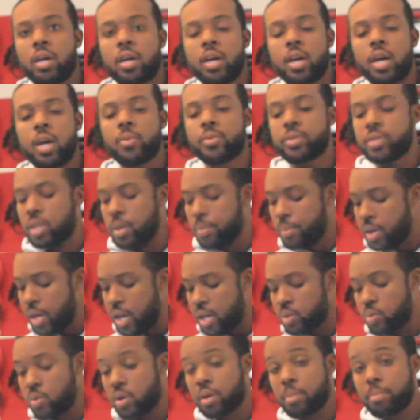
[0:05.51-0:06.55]
Hey, what's up
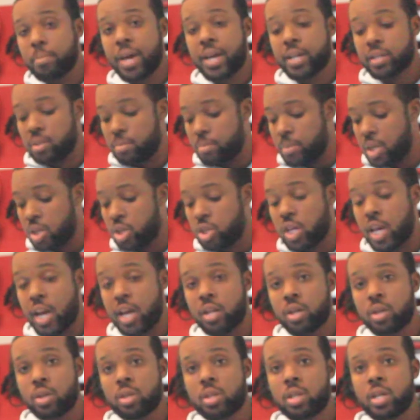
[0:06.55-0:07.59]
guys? Welcome back to my
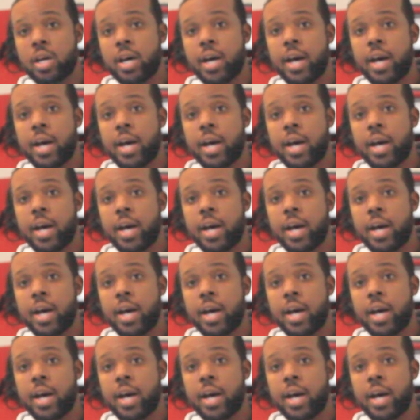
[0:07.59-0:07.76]
channel.